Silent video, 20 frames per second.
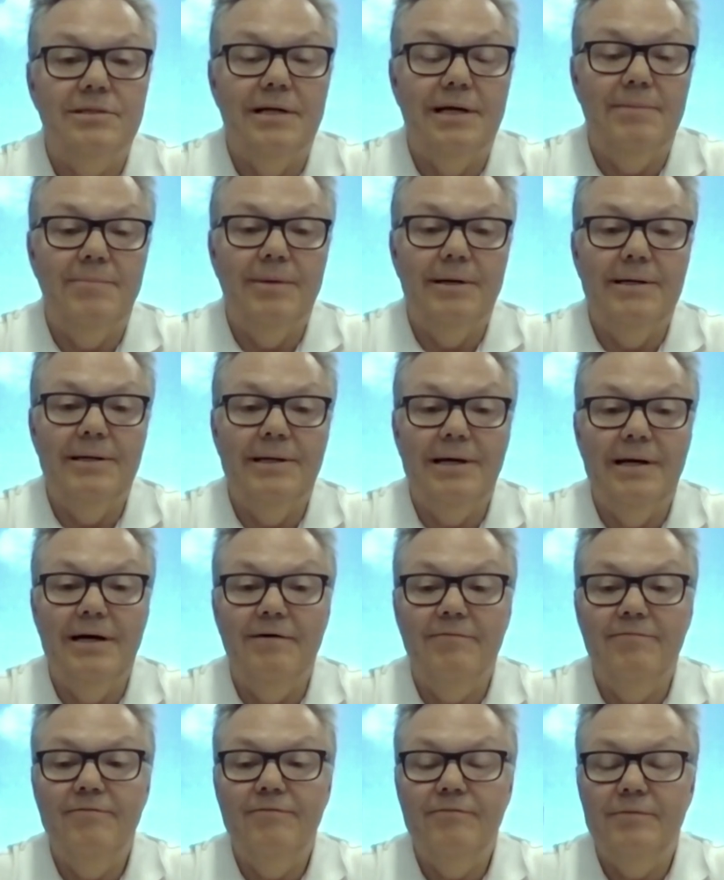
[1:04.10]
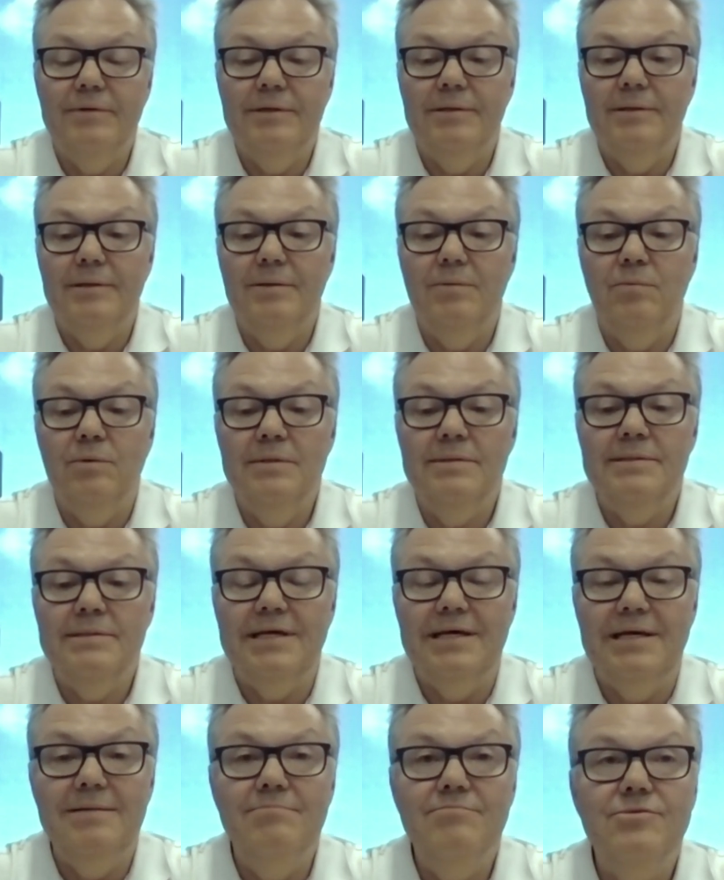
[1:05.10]
that I might have uh, with
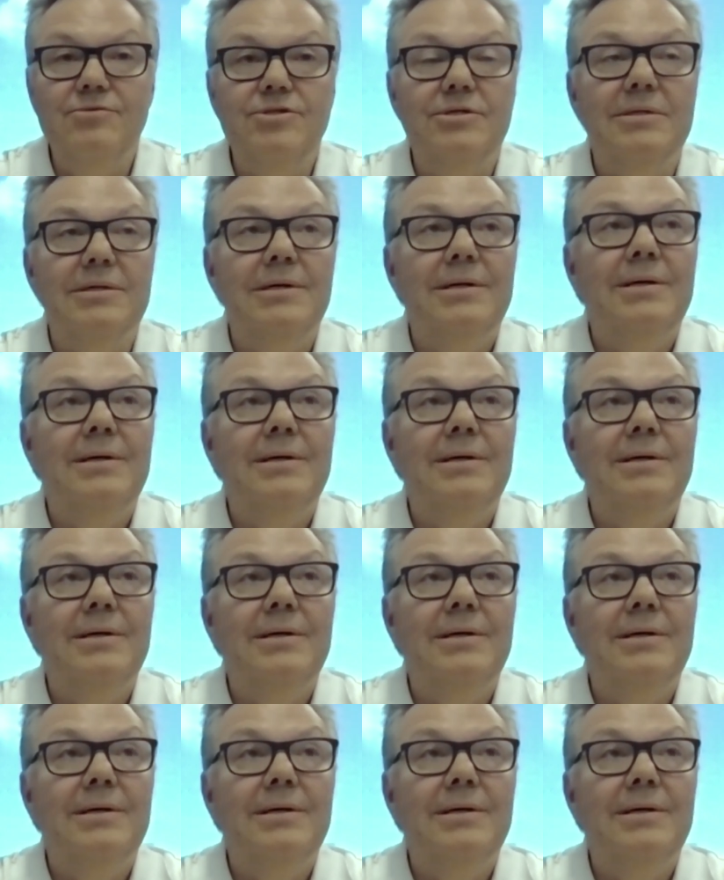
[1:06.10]
teams.